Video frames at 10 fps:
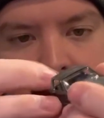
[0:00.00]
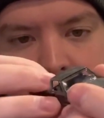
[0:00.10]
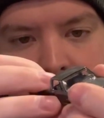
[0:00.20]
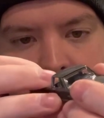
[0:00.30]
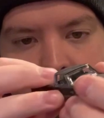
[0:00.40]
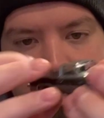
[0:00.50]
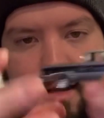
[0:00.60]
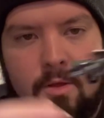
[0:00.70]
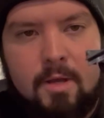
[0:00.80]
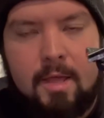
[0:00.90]
And
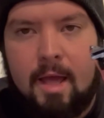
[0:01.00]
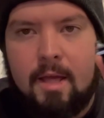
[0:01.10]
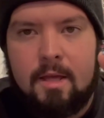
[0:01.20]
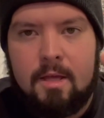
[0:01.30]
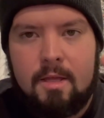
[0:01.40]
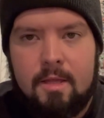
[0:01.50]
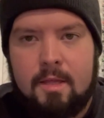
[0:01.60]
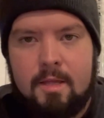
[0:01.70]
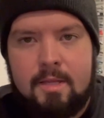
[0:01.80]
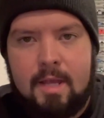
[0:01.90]
look at that.
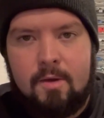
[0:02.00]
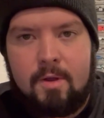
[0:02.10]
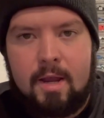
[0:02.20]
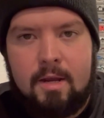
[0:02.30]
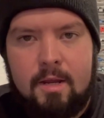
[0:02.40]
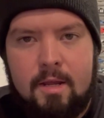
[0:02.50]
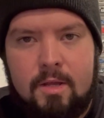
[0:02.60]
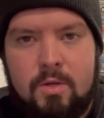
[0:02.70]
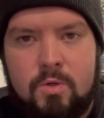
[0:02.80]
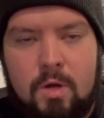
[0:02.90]
Tailgate
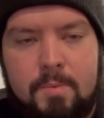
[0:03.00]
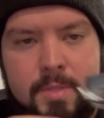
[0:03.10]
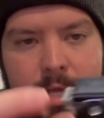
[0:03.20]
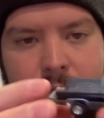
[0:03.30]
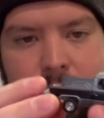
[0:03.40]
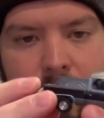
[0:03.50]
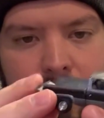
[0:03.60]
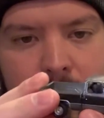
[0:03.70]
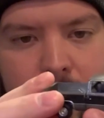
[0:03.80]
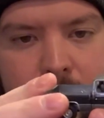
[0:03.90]
drops down there.
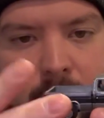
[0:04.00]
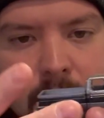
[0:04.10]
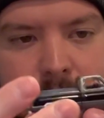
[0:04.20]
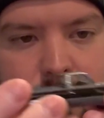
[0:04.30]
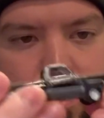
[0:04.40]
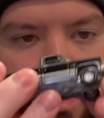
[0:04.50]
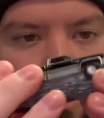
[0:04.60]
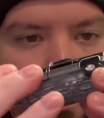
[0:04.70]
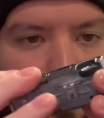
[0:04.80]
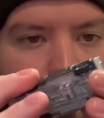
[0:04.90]
That's really
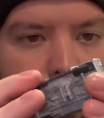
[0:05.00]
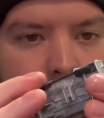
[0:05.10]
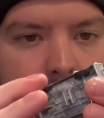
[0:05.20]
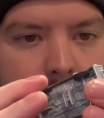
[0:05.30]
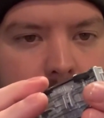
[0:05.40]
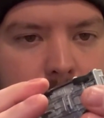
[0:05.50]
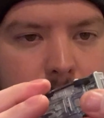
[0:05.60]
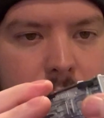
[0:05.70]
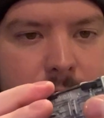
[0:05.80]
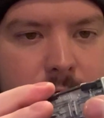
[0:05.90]
cool. I
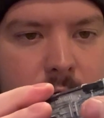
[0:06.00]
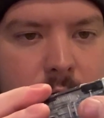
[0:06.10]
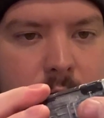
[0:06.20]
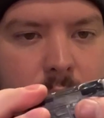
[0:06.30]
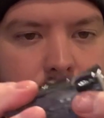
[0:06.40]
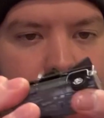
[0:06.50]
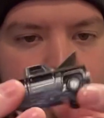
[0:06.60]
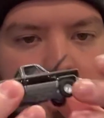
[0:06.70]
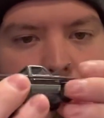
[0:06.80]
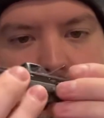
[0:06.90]
believe the hood, oh yeah,
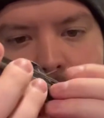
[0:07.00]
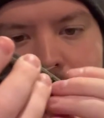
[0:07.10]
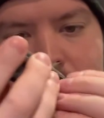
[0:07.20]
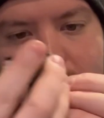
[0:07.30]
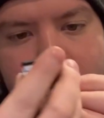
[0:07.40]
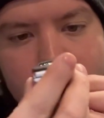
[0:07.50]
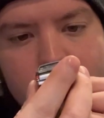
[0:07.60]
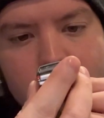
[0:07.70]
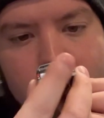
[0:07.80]
hood opens up here.